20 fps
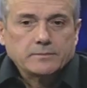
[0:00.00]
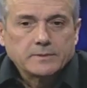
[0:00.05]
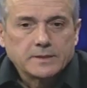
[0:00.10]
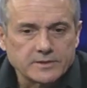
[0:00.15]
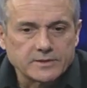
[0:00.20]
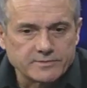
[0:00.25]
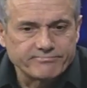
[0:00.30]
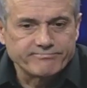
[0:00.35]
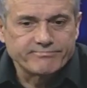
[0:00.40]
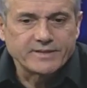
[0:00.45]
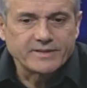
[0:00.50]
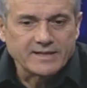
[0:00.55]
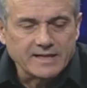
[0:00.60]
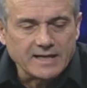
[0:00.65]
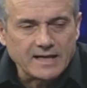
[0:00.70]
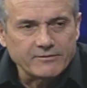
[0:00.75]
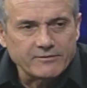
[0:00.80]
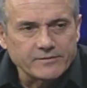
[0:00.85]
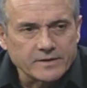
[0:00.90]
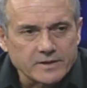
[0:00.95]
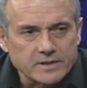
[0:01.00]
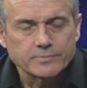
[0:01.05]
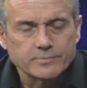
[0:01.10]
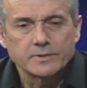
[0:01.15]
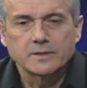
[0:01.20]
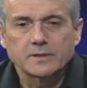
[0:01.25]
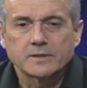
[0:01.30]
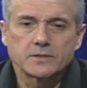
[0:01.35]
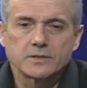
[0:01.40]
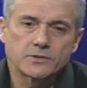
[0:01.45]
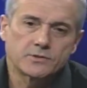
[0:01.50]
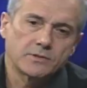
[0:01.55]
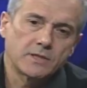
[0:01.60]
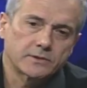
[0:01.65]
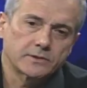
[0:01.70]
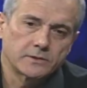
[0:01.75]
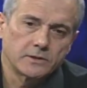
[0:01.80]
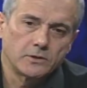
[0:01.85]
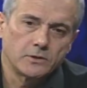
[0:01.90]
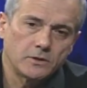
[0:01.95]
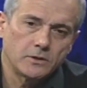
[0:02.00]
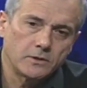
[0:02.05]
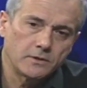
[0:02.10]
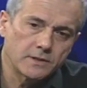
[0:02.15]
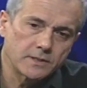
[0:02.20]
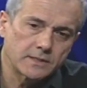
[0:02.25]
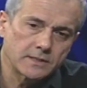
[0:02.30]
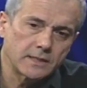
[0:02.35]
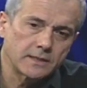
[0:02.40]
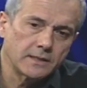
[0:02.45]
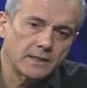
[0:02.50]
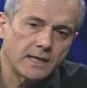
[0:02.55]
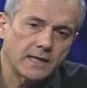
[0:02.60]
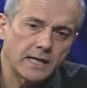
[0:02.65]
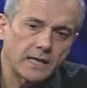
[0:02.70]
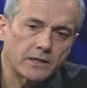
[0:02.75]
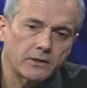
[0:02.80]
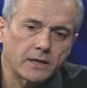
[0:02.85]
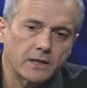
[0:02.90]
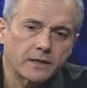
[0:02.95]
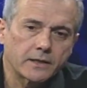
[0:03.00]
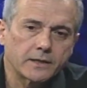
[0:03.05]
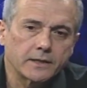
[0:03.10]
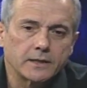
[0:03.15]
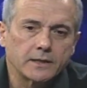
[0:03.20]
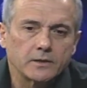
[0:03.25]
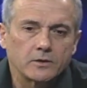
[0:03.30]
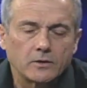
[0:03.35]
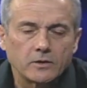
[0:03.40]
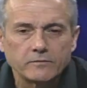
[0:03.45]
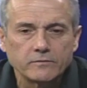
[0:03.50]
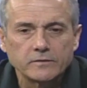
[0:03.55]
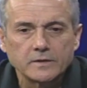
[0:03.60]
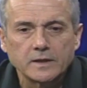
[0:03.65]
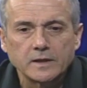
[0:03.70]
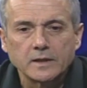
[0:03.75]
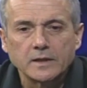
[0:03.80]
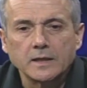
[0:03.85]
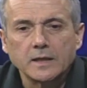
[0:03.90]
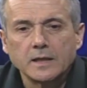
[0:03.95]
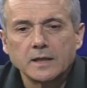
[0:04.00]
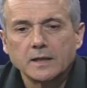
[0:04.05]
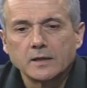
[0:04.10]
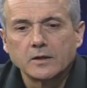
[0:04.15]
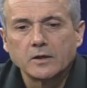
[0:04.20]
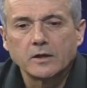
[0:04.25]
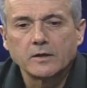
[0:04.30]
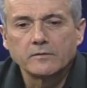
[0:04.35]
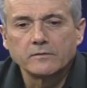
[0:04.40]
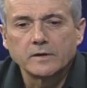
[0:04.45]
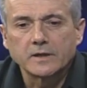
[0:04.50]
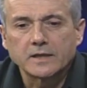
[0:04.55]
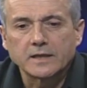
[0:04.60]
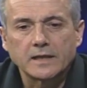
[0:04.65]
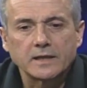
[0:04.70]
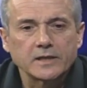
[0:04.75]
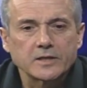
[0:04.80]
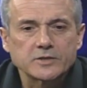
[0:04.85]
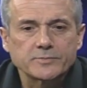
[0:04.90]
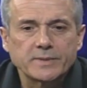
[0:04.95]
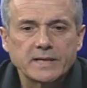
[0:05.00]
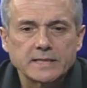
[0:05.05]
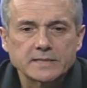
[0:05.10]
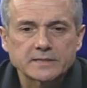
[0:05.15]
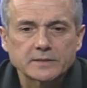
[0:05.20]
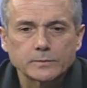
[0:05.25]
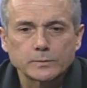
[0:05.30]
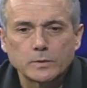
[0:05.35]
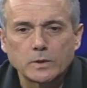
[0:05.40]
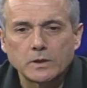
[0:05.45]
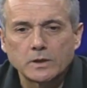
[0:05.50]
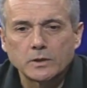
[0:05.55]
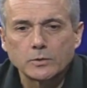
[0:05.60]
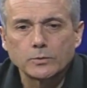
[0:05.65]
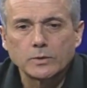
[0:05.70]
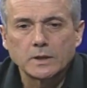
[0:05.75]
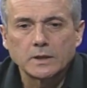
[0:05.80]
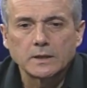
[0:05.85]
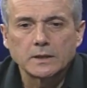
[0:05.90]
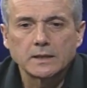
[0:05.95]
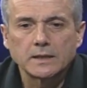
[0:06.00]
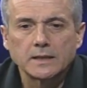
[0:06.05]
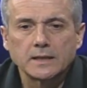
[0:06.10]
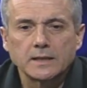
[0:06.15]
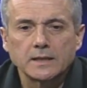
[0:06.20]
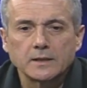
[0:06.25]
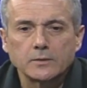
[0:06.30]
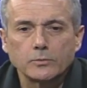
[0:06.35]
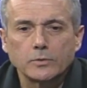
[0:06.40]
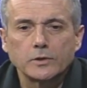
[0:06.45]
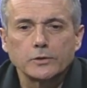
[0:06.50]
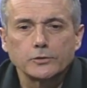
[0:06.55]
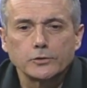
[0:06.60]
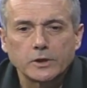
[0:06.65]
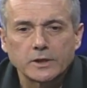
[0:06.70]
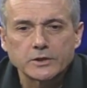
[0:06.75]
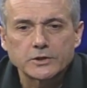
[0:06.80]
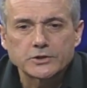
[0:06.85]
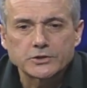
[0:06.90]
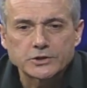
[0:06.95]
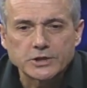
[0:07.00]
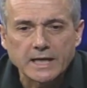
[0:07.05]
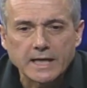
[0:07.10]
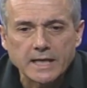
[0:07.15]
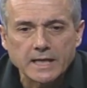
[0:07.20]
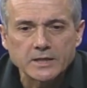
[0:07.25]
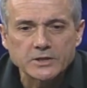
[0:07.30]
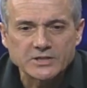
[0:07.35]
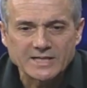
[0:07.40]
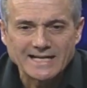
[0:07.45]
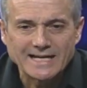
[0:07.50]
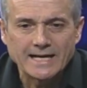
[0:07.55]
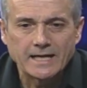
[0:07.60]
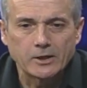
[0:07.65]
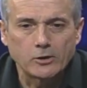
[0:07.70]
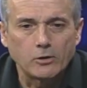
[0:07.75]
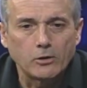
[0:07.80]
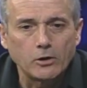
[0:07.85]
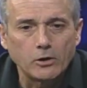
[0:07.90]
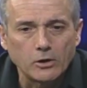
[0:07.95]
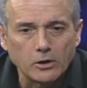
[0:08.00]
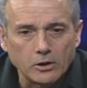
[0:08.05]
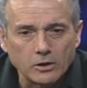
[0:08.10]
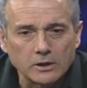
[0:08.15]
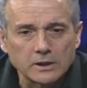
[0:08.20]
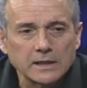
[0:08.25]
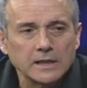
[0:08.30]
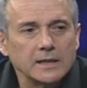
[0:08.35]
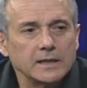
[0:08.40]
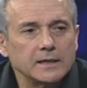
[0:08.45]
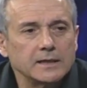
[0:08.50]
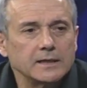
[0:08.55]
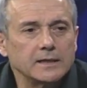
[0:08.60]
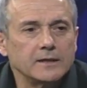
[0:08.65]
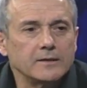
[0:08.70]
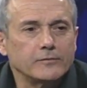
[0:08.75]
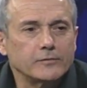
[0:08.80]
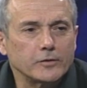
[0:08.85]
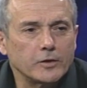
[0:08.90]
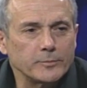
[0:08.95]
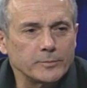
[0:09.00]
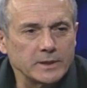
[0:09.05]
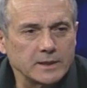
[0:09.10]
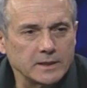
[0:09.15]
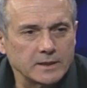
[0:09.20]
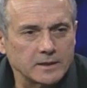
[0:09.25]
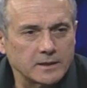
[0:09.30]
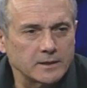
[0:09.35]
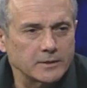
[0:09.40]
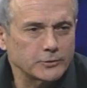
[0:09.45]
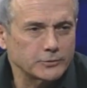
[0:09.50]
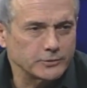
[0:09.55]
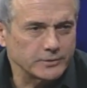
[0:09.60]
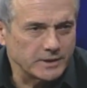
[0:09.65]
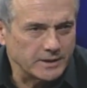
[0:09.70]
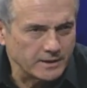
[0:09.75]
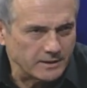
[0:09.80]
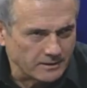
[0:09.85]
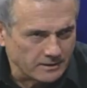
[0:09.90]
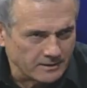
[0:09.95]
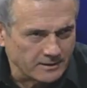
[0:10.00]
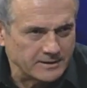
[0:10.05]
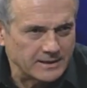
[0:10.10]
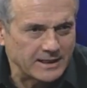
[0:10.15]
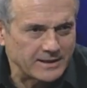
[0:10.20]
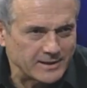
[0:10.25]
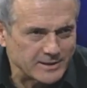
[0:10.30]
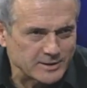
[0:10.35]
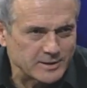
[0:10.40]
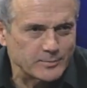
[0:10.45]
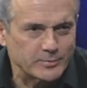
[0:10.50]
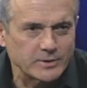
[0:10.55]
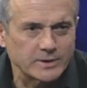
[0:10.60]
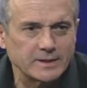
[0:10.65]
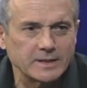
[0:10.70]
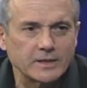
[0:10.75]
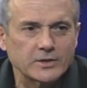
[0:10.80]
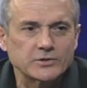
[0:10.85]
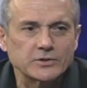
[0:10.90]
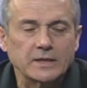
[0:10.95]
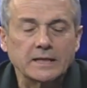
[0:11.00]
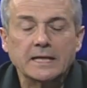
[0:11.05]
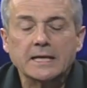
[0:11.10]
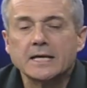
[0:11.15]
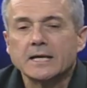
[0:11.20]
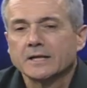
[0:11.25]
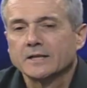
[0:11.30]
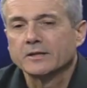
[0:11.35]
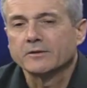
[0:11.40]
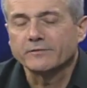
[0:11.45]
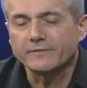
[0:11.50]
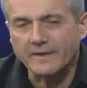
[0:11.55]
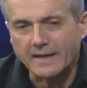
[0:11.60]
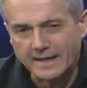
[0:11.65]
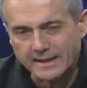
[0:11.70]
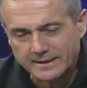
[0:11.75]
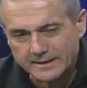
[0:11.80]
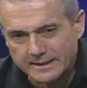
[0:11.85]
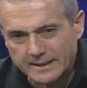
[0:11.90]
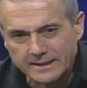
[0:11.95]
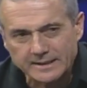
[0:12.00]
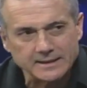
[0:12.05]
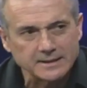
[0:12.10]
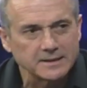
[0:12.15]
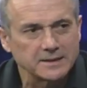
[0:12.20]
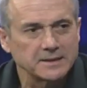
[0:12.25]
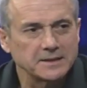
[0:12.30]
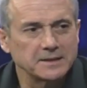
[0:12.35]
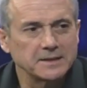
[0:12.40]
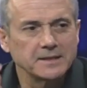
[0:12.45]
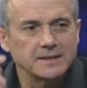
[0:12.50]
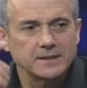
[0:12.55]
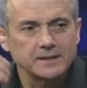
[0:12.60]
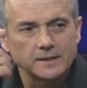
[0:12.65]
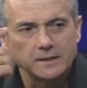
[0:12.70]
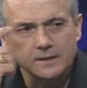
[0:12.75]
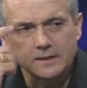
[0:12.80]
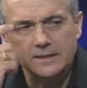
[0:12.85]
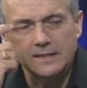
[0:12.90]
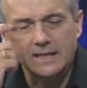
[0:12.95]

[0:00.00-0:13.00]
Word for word: it's pretty obvious with the Constructal Law, is that the hierarchy of uh, of uh, college basketball will uh, will not change at all uh, from year to year. That is the prediction. The fact but that different teams win